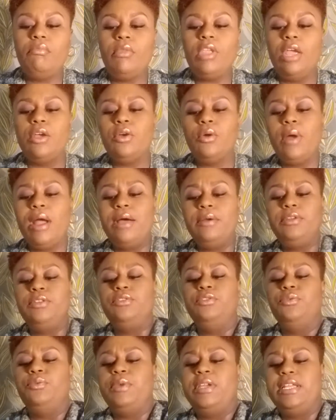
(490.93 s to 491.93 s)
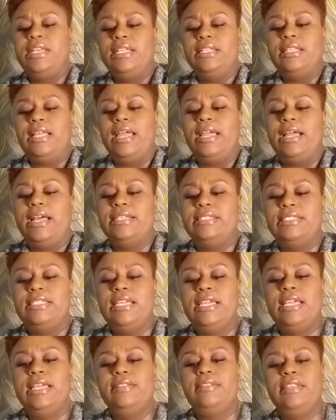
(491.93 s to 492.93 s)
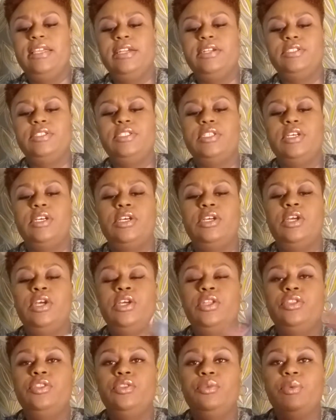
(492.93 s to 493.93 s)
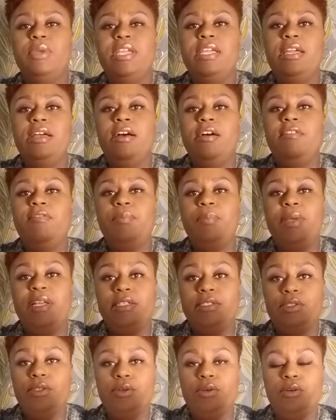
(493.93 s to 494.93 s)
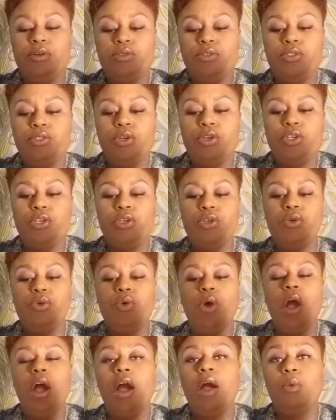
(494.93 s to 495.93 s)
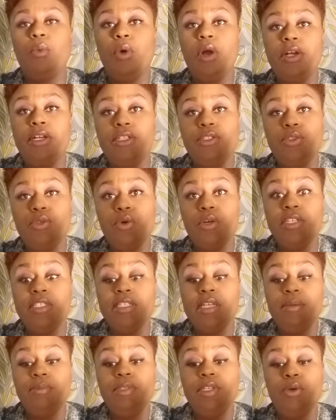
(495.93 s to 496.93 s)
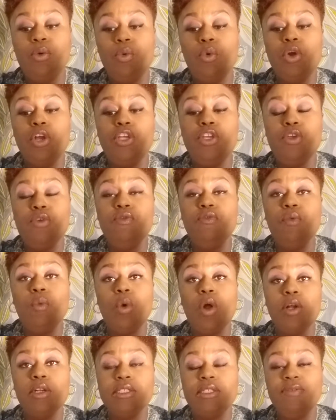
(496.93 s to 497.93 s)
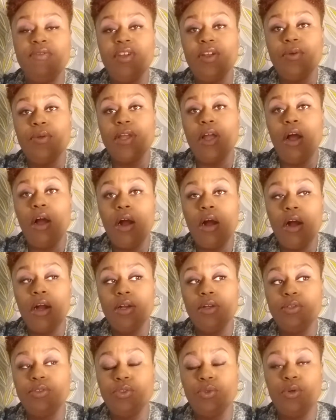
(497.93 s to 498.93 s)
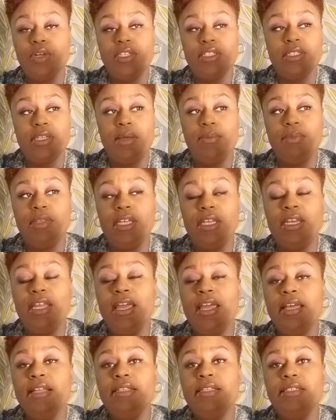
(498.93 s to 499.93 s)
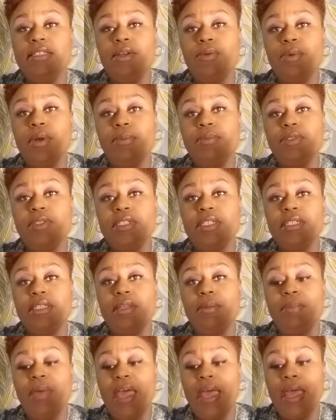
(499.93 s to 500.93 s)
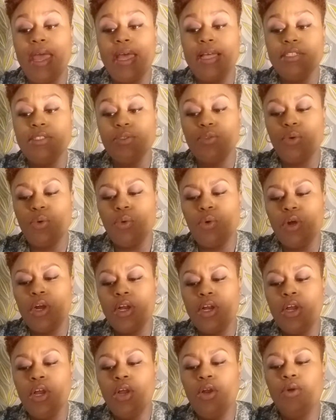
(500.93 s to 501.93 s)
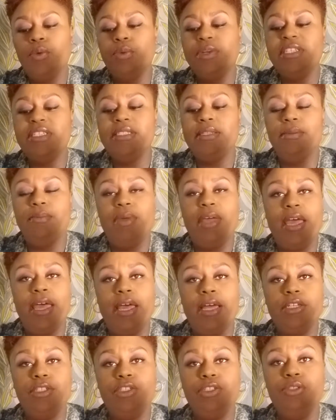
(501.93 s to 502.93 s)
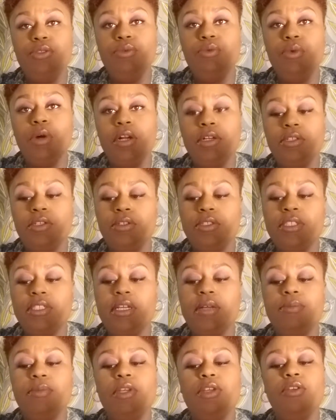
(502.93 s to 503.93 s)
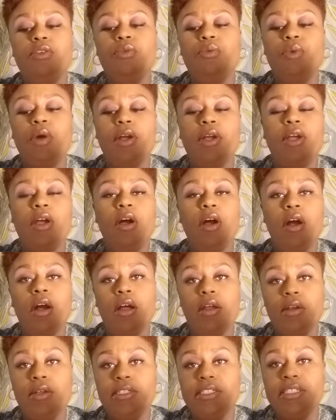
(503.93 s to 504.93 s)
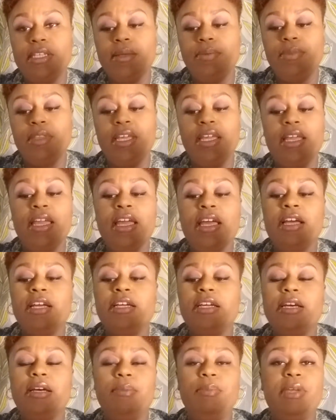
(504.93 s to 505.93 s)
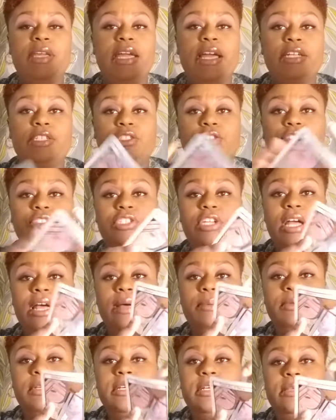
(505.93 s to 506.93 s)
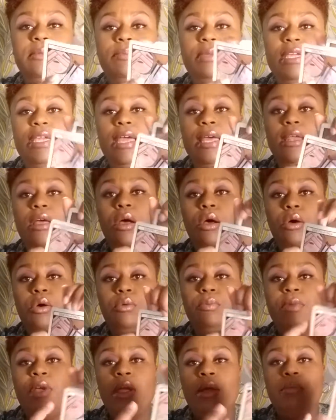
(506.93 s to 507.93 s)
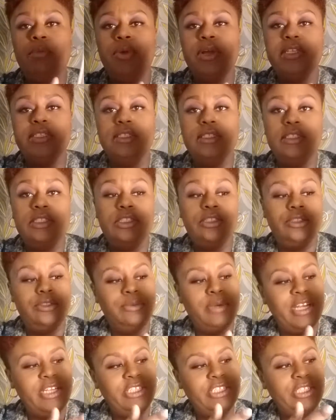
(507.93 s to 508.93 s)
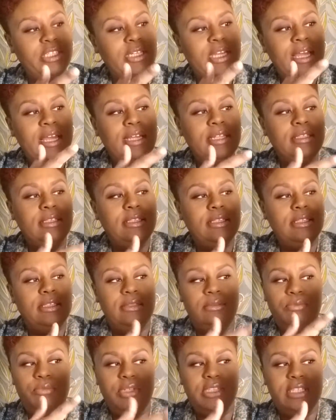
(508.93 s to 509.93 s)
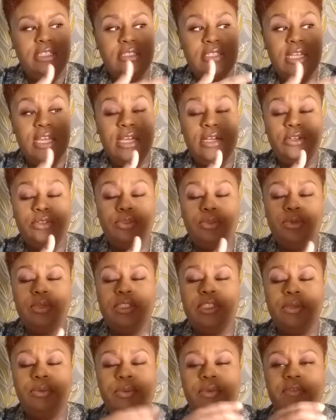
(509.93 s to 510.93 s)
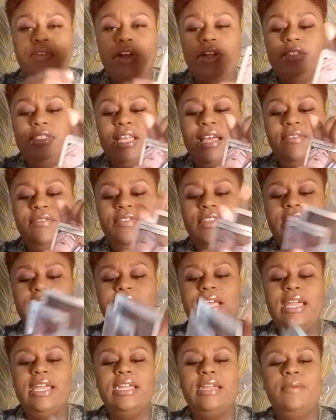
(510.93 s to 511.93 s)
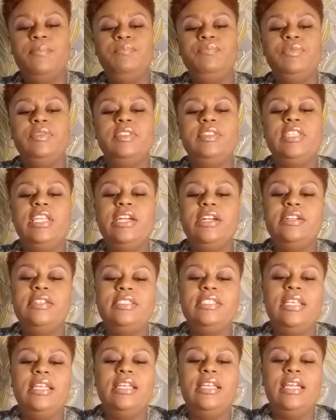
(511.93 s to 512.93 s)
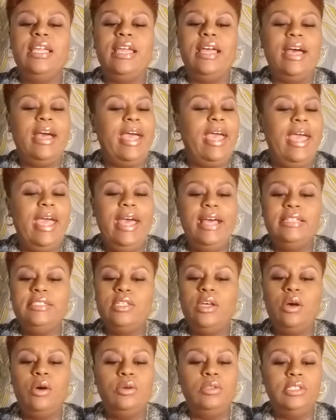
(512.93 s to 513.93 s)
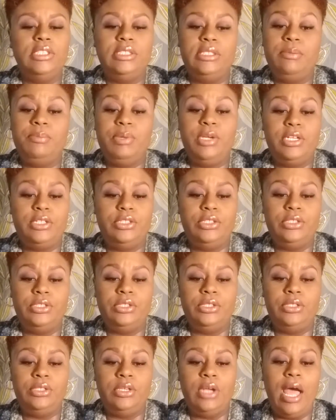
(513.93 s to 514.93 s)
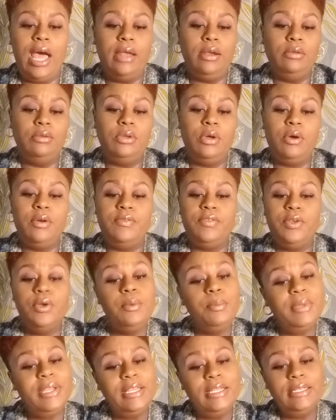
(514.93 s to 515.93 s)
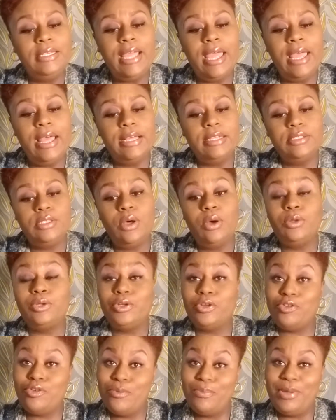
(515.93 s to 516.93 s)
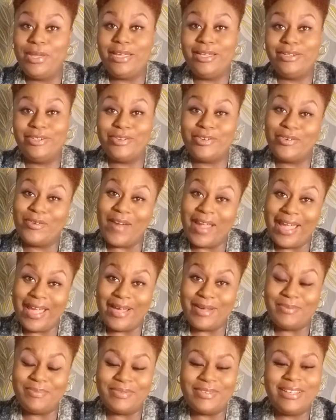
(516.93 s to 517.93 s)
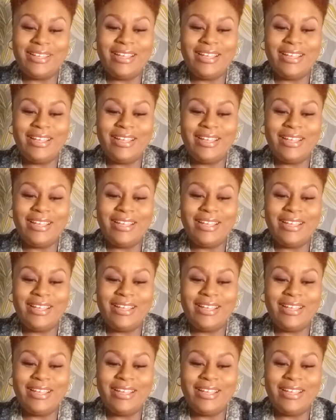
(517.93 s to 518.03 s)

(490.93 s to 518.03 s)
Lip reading: Crowning the reading, like I said, there's the Three of Pentacles. So you are working towards something, or you've worked very hard towards something. This can represent the past or recent past. You worked on something, you working hard on something. Could be at your job, could be at home. Present situation with this King of Swords in reverse, I feel like there's an asshole in the picture. I don't know if you're being the asshole or you're being the crab.